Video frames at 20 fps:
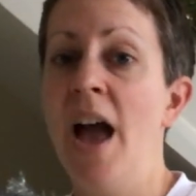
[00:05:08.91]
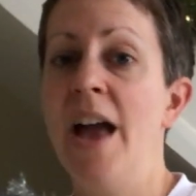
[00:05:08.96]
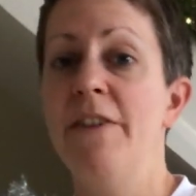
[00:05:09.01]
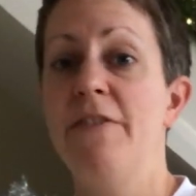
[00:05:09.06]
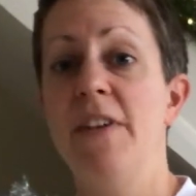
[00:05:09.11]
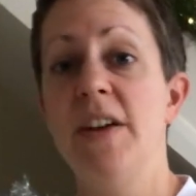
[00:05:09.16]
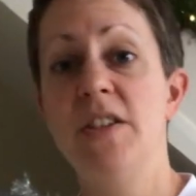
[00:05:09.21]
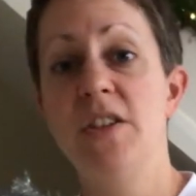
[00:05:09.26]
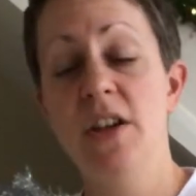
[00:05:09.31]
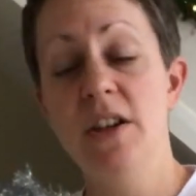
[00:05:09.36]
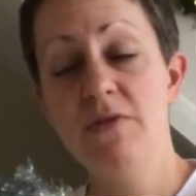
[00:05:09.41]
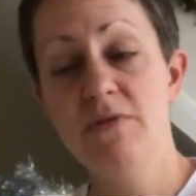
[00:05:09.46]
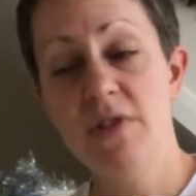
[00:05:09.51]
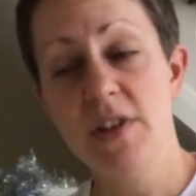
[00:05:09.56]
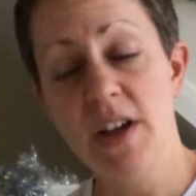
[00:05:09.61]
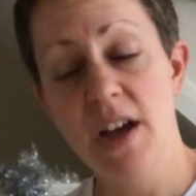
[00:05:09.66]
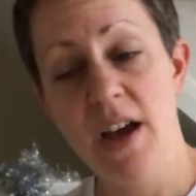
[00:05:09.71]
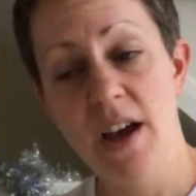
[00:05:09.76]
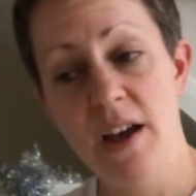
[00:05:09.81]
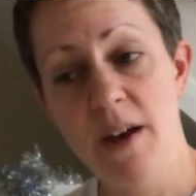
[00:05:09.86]
If I
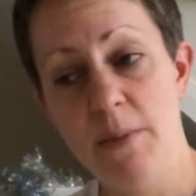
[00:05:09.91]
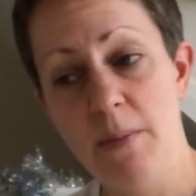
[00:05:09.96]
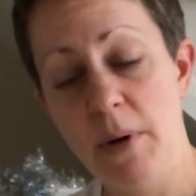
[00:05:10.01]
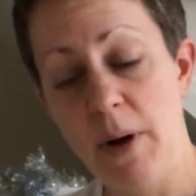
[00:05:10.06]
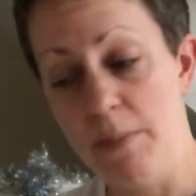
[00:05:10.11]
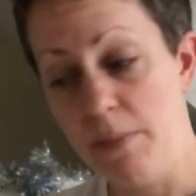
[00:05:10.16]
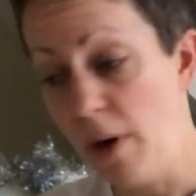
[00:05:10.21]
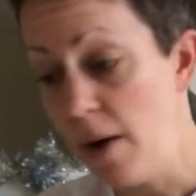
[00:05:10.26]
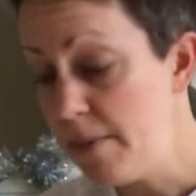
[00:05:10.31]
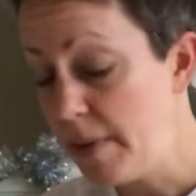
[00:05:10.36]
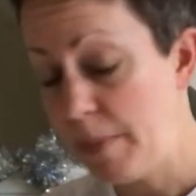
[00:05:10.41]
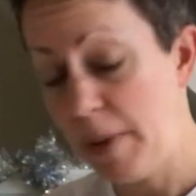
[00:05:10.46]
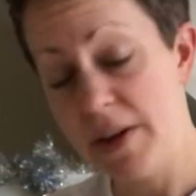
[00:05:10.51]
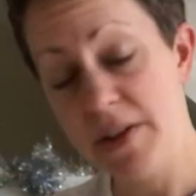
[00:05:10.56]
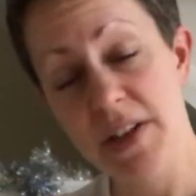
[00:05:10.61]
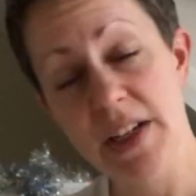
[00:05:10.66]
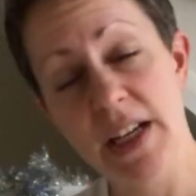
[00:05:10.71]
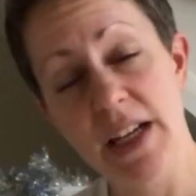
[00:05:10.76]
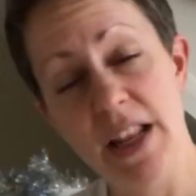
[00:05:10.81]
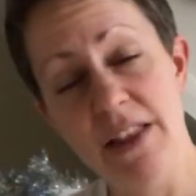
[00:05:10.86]
don't, I won't be
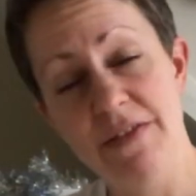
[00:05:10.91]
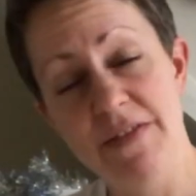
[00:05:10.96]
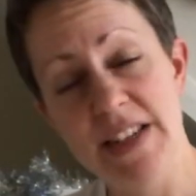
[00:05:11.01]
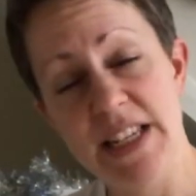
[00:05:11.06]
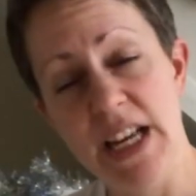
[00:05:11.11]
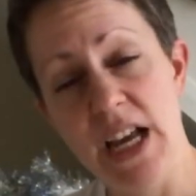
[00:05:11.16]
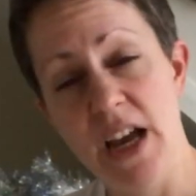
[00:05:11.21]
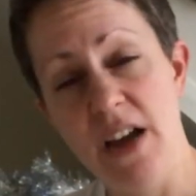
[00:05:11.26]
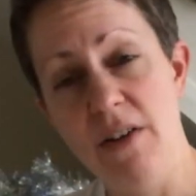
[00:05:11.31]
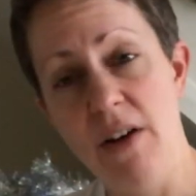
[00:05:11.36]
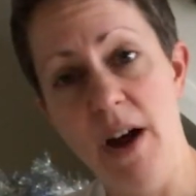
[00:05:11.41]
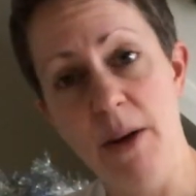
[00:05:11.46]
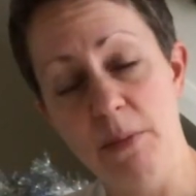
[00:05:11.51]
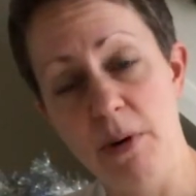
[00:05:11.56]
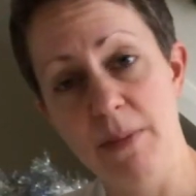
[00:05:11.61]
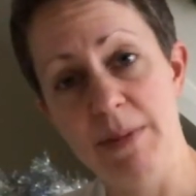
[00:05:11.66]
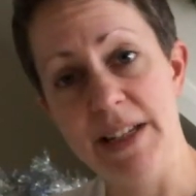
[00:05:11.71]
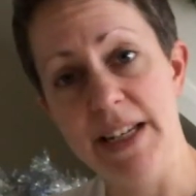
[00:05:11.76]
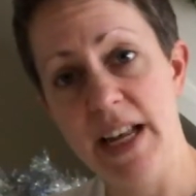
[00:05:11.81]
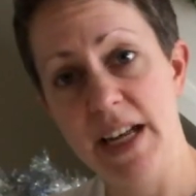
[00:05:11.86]
posting another video
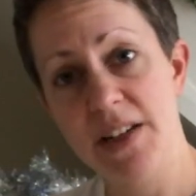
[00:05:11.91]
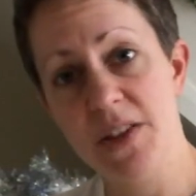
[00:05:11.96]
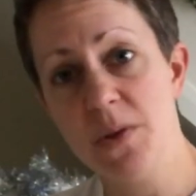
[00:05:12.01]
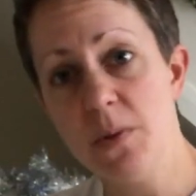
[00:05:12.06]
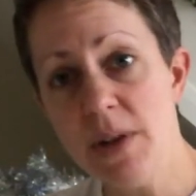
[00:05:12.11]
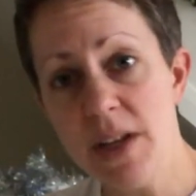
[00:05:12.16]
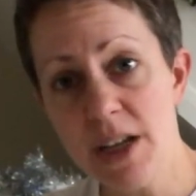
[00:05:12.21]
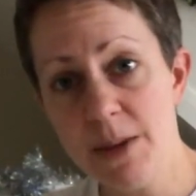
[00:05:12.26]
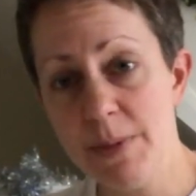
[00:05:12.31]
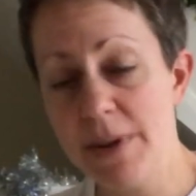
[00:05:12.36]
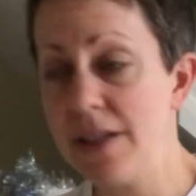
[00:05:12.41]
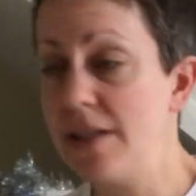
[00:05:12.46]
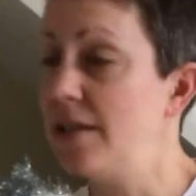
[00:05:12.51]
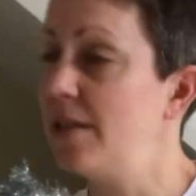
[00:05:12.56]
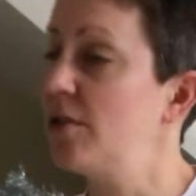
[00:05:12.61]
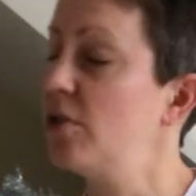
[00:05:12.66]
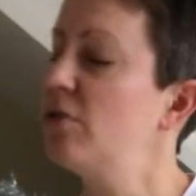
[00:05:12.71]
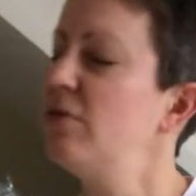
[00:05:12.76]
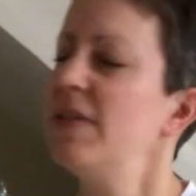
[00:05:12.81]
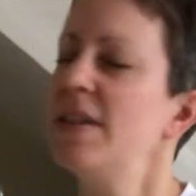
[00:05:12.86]
probably next week
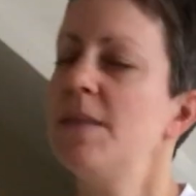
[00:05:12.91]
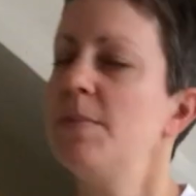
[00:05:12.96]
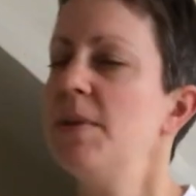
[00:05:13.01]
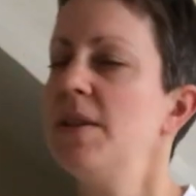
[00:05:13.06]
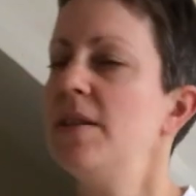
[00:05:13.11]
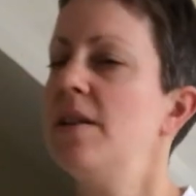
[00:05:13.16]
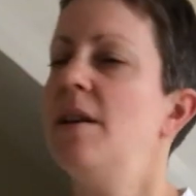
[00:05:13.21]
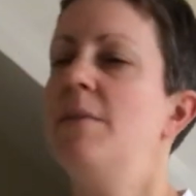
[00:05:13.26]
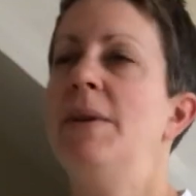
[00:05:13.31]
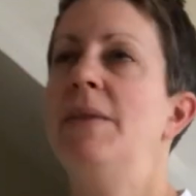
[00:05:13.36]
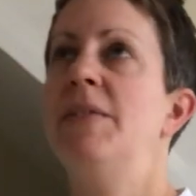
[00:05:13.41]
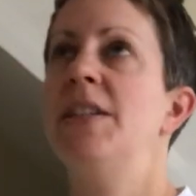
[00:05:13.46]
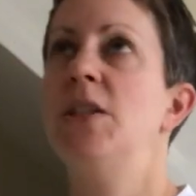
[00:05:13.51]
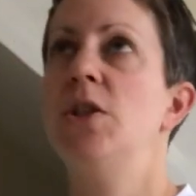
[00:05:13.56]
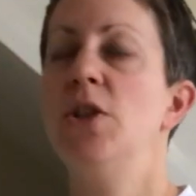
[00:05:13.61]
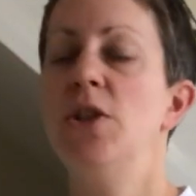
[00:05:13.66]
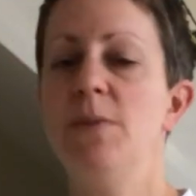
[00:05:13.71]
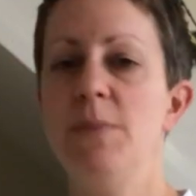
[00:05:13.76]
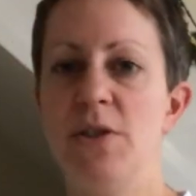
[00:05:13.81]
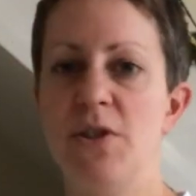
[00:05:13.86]
because it's Christmas and I'm having
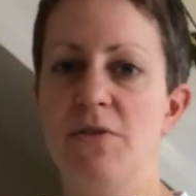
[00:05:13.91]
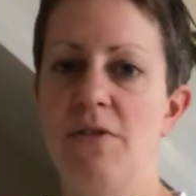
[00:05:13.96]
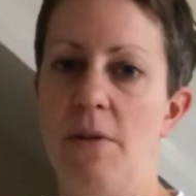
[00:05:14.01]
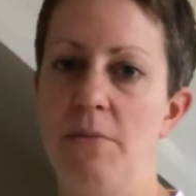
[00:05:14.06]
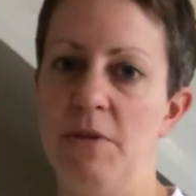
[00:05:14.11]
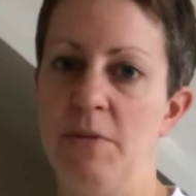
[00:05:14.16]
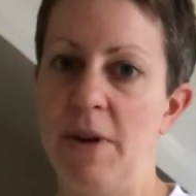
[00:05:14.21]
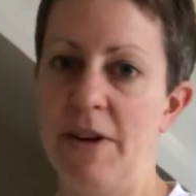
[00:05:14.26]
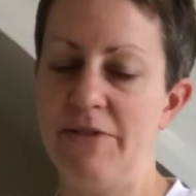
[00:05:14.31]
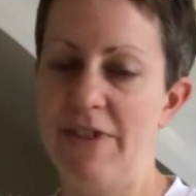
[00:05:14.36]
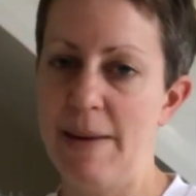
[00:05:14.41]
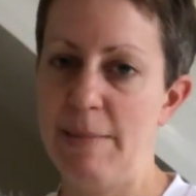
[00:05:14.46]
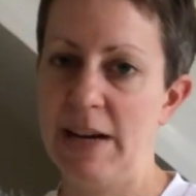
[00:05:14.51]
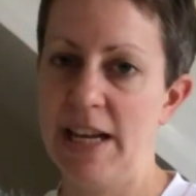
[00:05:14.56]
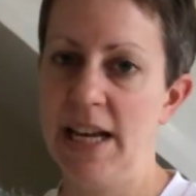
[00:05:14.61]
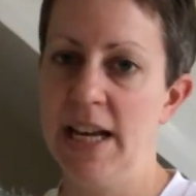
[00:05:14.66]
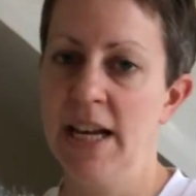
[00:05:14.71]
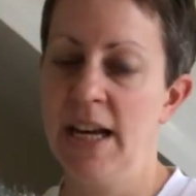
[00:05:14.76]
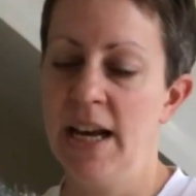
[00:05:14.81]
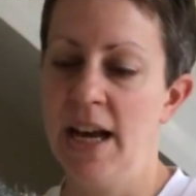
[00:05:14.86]
too much fun with my
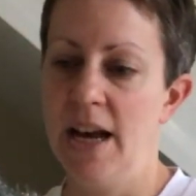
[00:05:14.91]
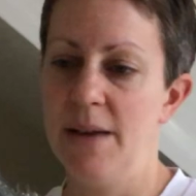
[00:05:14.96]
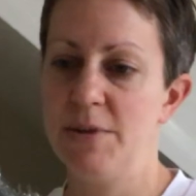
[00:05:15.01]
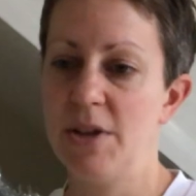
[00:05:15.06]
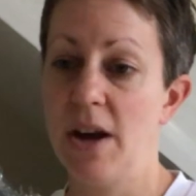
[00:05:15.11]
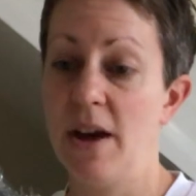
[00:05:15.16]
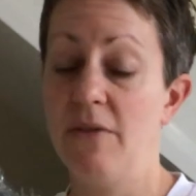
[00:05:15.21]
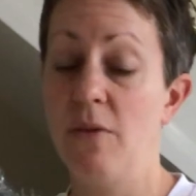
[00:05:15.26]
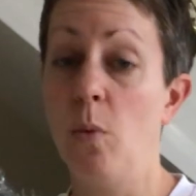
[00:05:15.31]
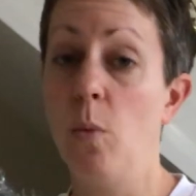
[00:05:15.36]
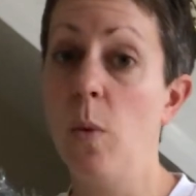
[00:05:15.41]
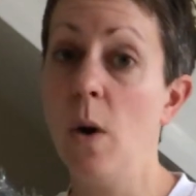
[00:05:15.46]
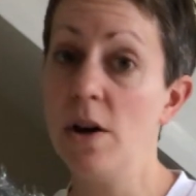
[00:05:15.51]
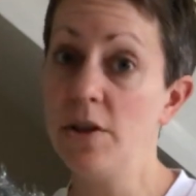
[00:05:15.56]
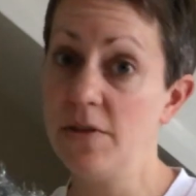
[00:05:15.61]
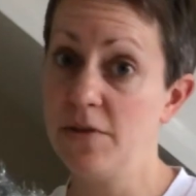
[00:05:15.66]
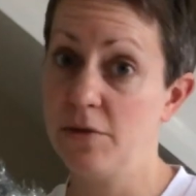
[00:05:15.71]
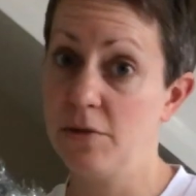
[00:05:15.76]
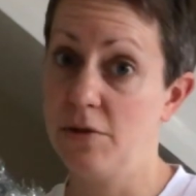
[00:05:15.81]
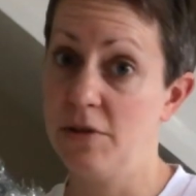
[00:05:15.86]
family. And so have a
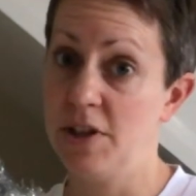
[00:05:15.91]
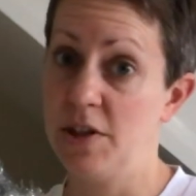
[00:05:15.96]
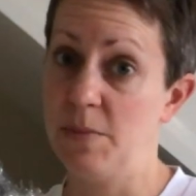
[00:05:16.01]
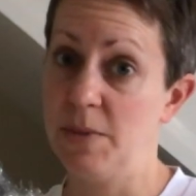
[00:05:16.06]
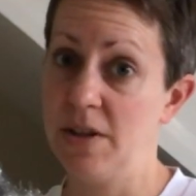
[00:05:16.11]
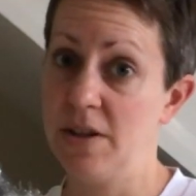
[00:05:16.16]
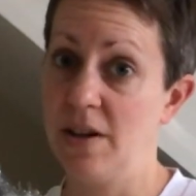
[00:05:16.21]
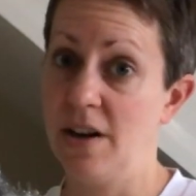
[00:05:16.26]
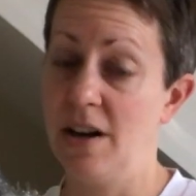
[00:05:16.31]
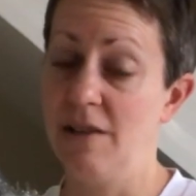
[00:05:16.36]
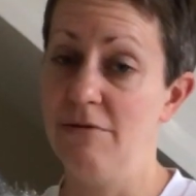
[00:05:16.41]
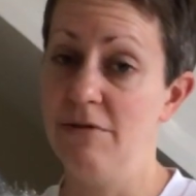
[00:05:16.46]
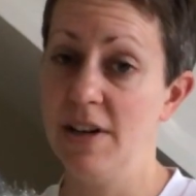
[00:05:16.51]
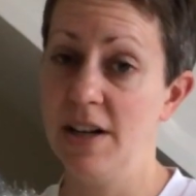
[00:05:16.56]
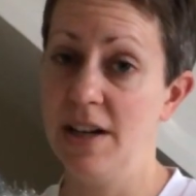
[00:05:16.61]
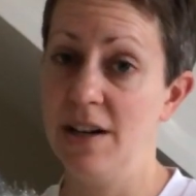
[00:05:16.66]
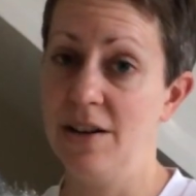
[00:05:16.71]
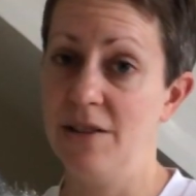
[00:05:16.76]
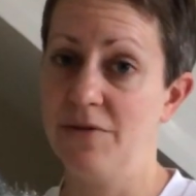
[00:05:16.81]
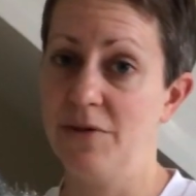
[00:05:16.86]
wonderful Christmas, and I
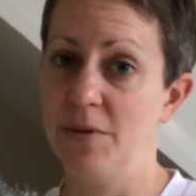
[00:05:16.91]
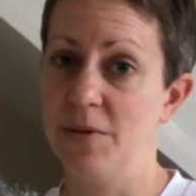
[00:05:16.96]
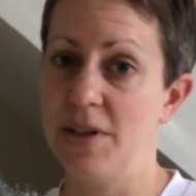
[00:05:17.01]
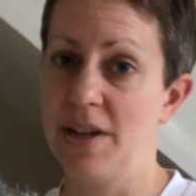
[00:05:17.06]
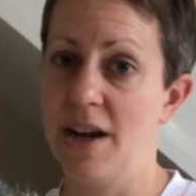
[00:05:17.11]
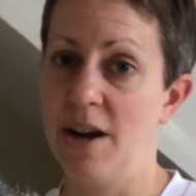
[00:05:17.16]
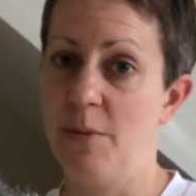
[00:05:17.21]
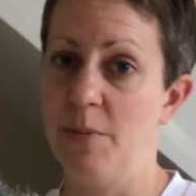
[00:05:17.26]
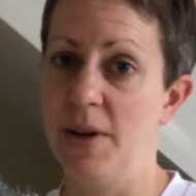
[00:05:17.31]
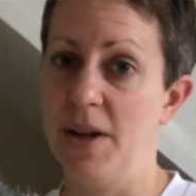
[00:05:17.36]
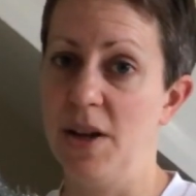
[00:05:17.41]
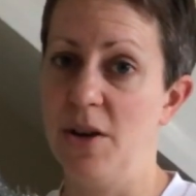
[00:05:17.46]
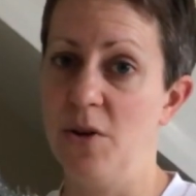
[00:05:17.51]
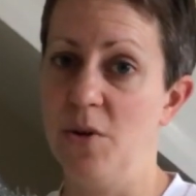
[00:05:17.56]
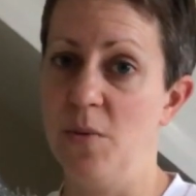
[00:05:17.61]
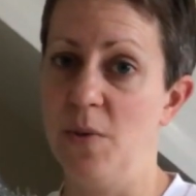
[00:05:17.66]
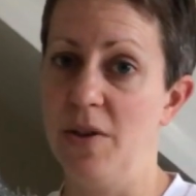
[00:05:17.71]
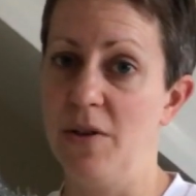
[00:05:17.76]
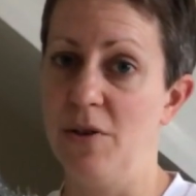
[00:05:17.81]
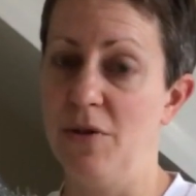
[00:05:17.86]
really look forward to helping
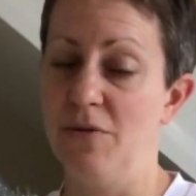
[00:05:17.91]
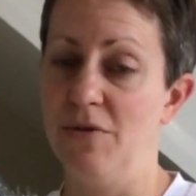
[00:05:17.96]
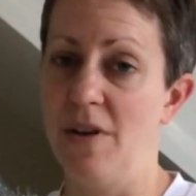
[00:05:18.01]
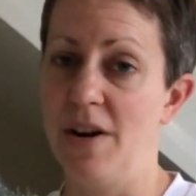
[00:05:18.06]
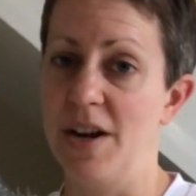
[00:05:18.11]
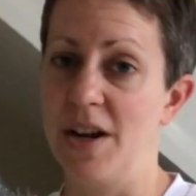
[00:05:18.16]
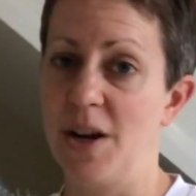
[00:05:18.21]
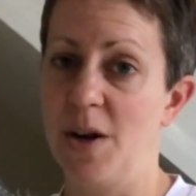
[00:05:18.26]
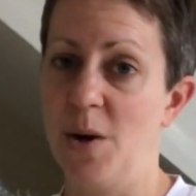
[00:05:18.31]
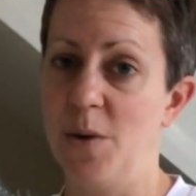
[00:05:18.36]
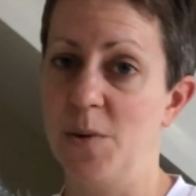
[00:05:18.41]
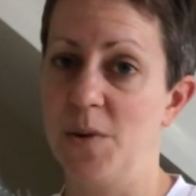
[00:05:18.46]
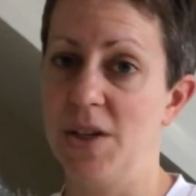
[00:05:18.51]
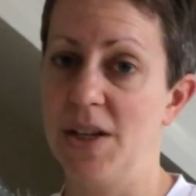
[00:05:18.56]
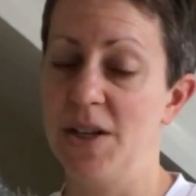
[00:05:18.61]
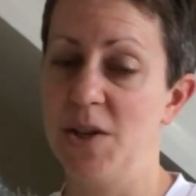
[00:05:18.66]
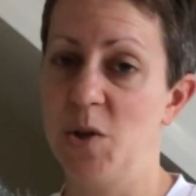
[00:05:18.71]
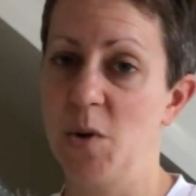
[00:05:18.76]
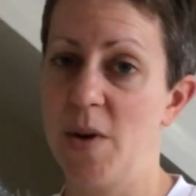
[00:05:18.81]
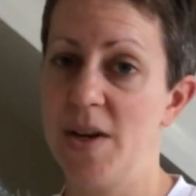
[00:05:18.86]
you with your running
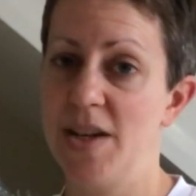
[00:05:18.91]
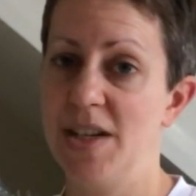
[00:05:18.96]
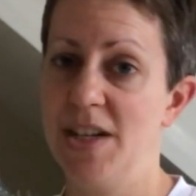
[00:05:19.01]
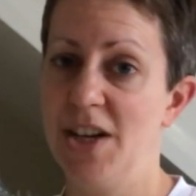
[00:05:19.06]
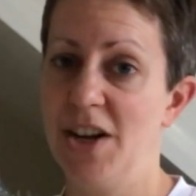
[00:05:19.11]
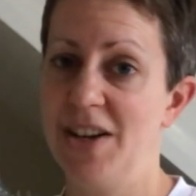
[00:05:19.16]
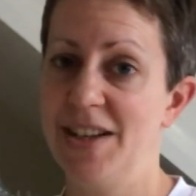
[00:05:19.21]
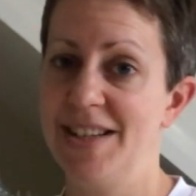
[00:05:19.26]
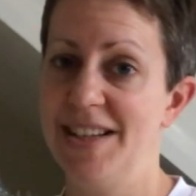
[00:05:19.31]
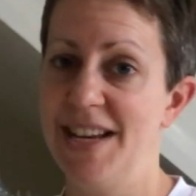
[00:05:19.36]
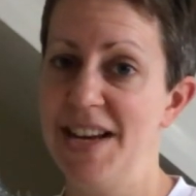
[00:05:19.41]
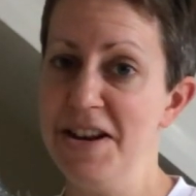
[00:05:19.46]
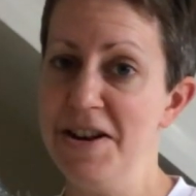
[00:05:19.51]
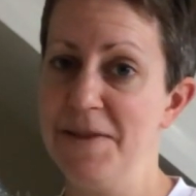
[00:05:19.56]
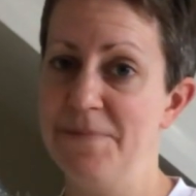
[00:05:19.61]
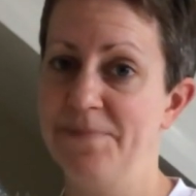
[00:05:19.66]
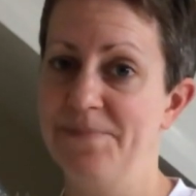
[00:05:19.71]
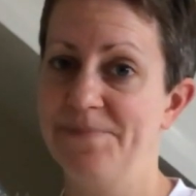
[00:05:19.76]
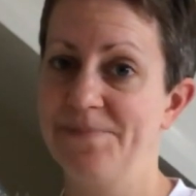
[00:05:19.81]
goals in 2019.